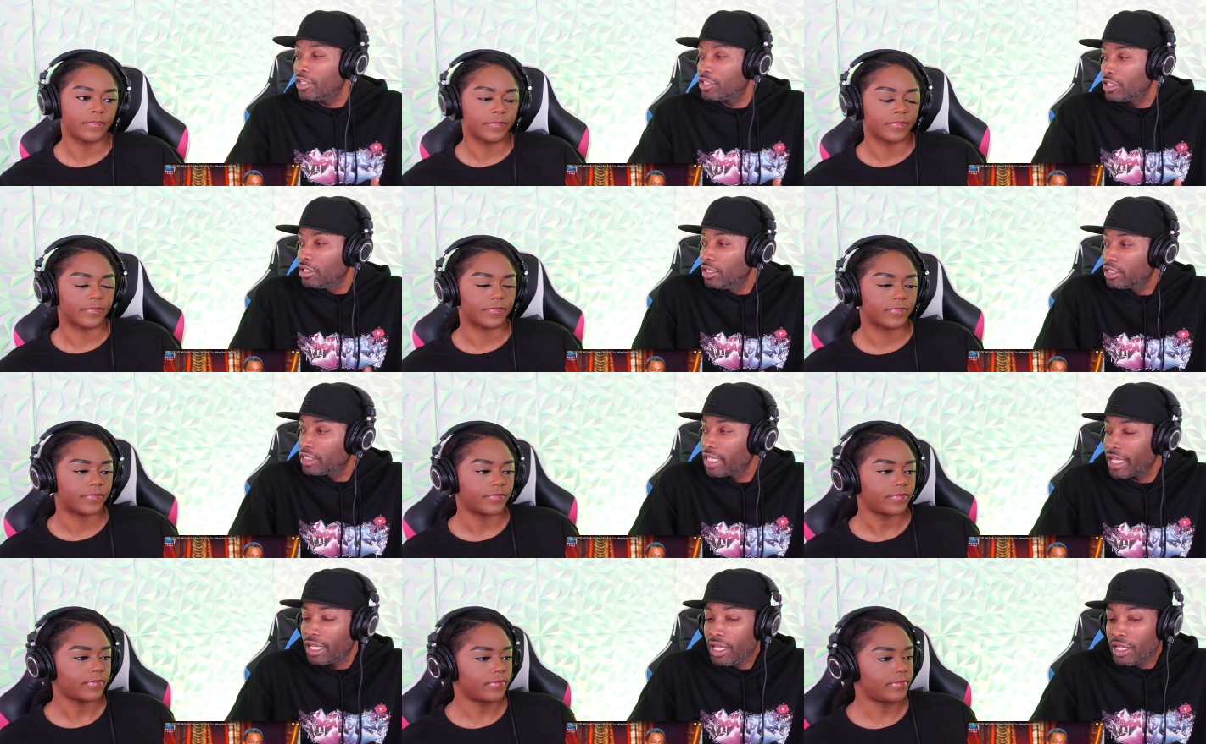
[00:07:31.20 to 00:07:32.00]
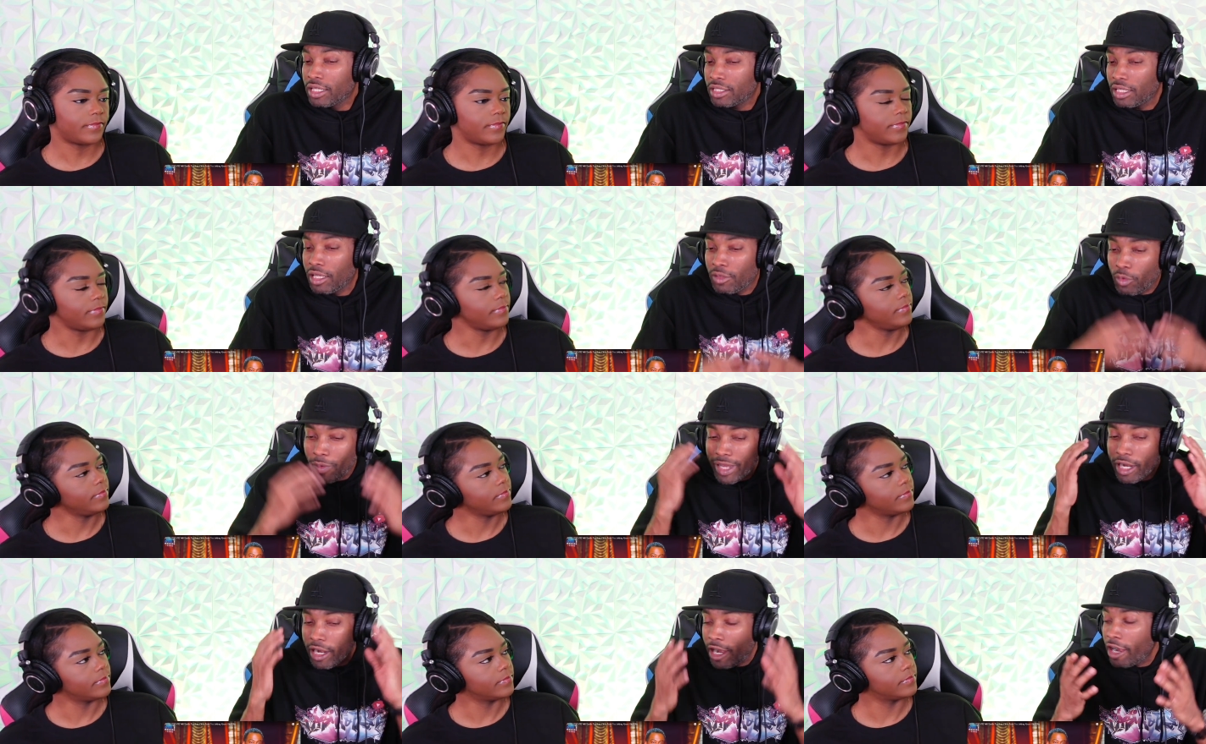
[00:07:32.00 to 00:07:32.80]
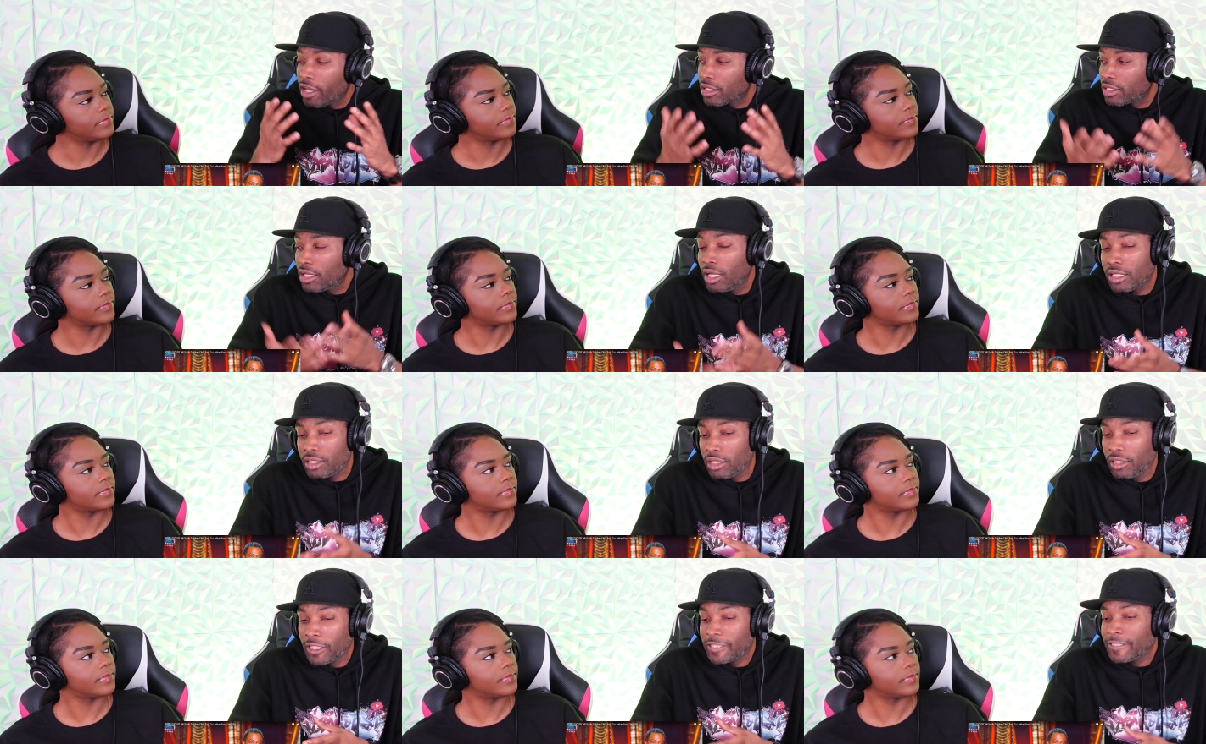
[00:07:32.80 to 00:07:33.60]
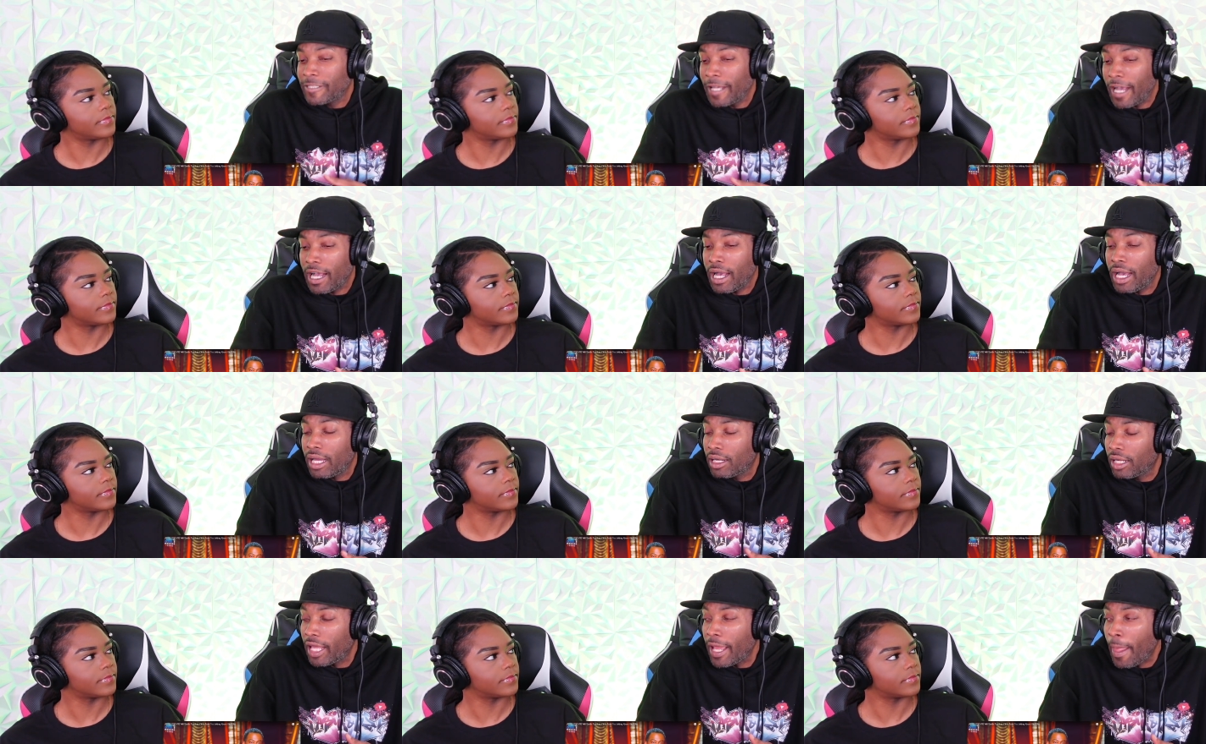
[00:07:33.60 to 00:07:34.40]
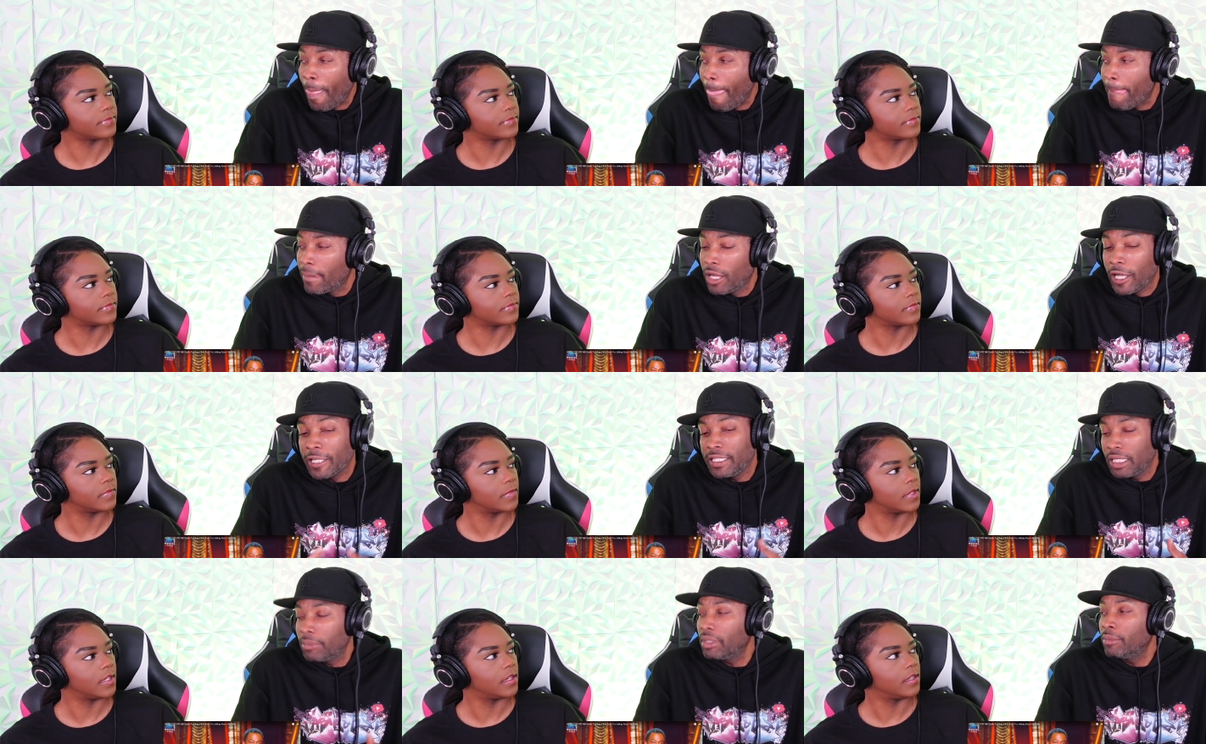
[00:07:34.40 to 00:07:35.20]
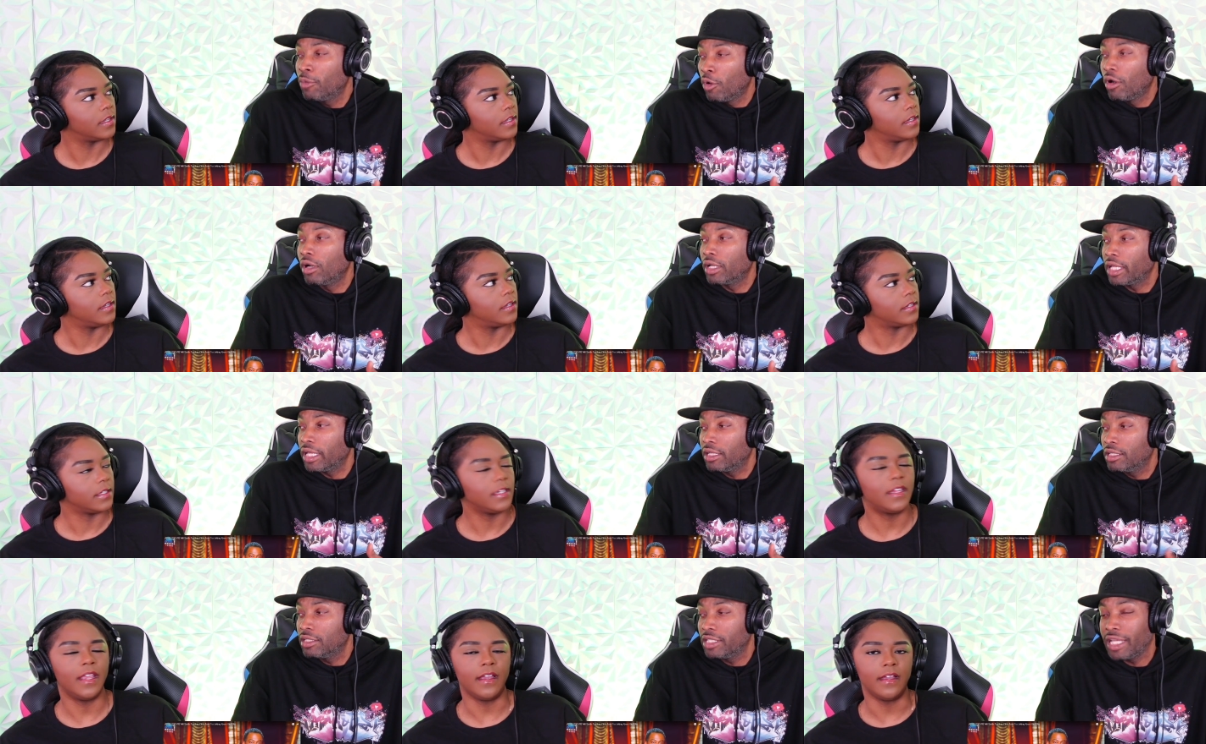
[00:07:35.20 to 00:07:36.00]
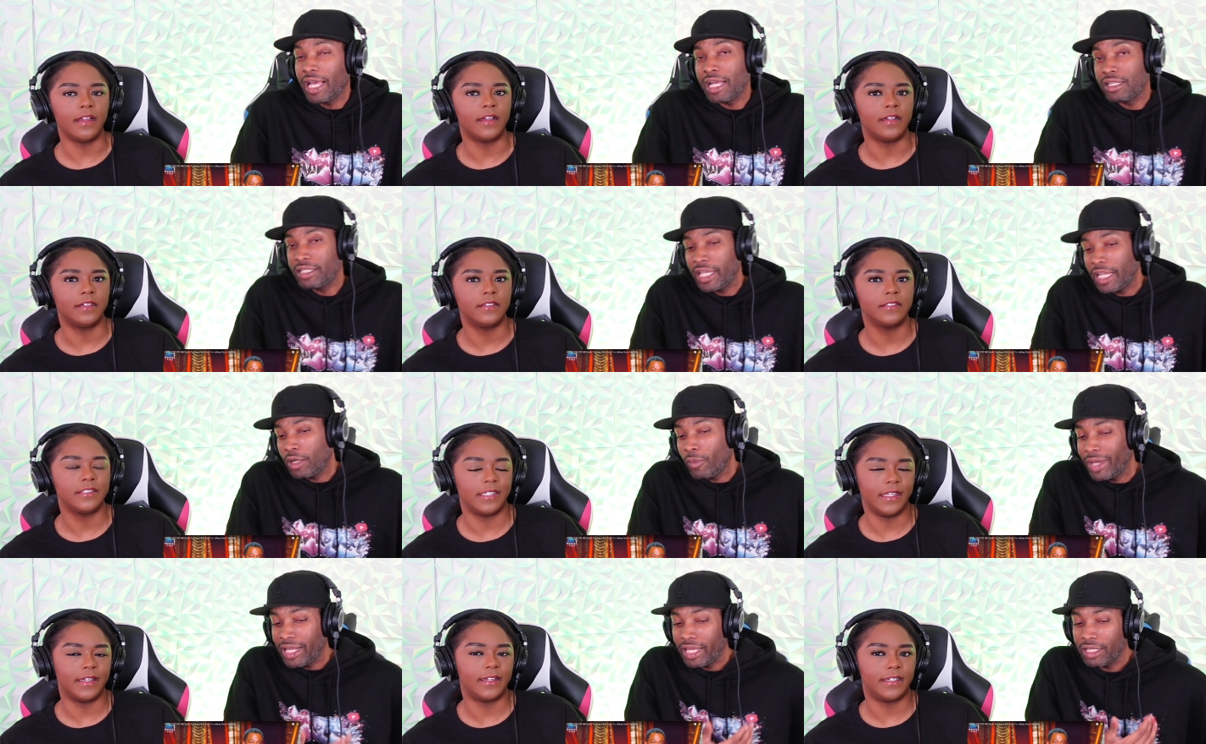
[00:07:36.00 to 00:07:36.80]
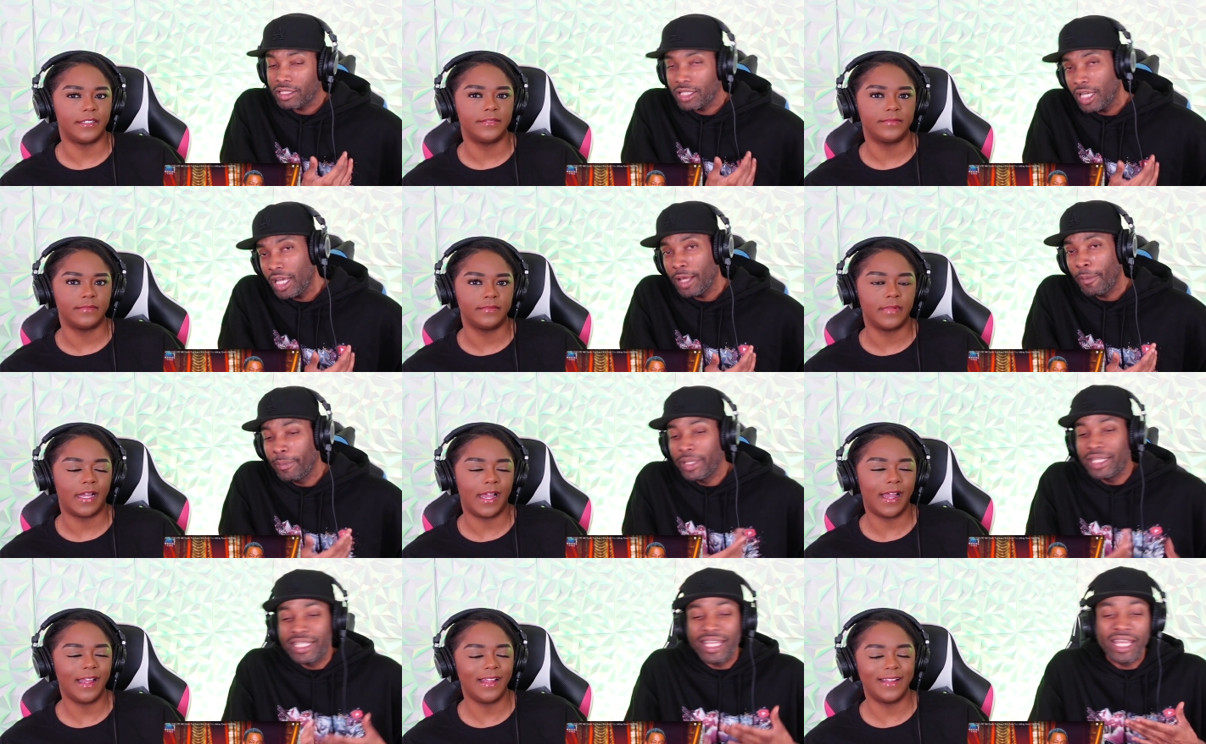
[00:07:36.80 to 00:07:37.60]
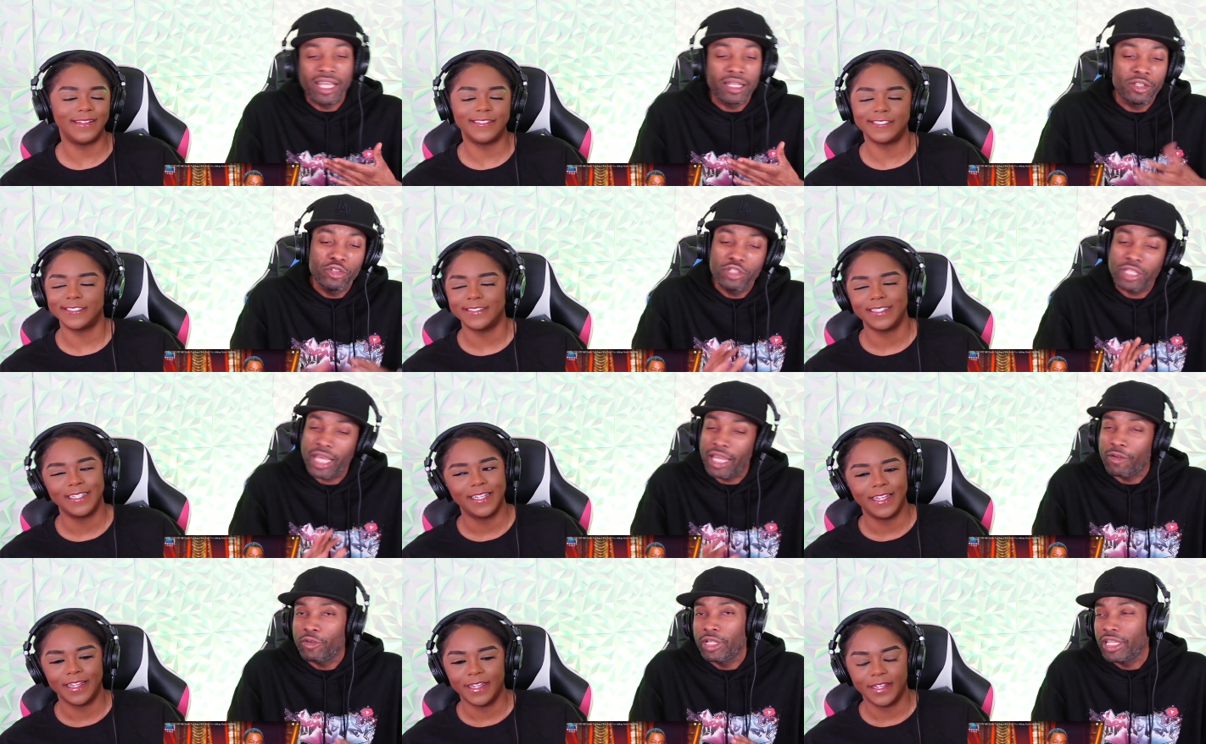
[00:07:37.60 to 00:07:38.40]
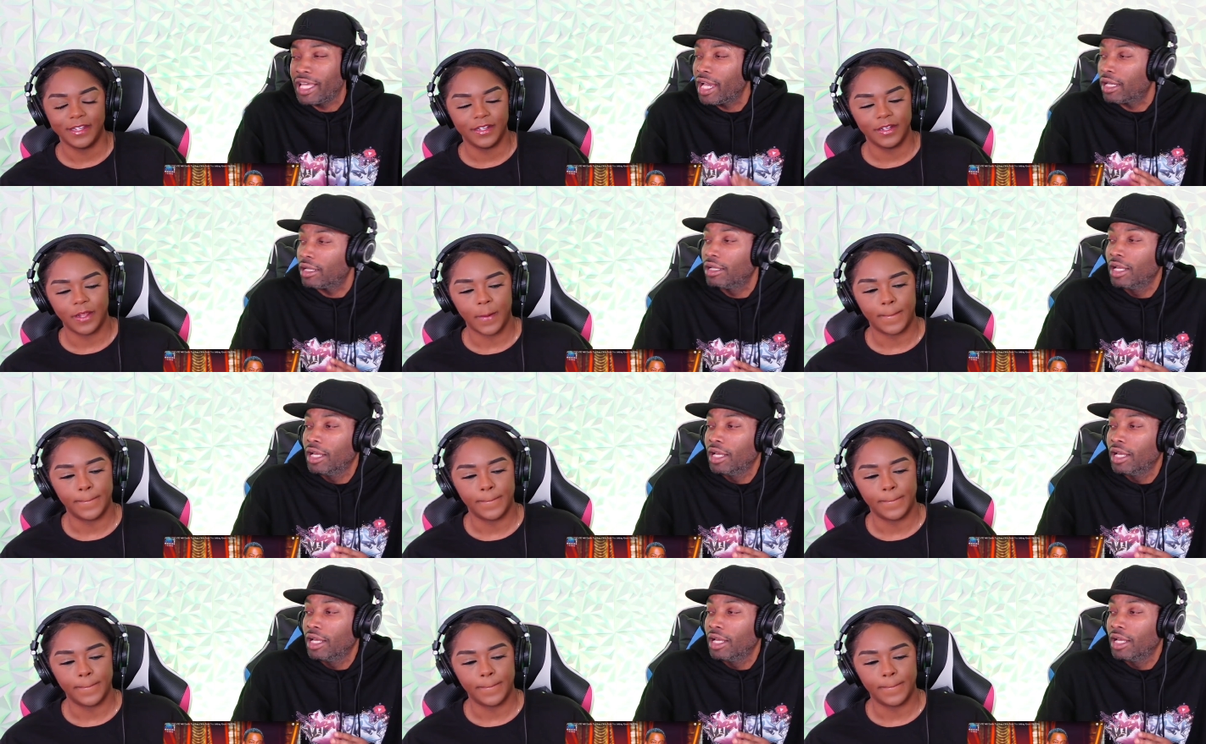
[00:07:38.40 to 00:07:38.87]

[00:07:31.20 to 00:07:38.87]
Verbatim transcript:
Speaker 1: she looks she, she the way her hair is cut she looks kind of like uh, Demi Moore and yeah. G.I. Jane the way yeah. that is cut. But I, yeah, you just can't really kind of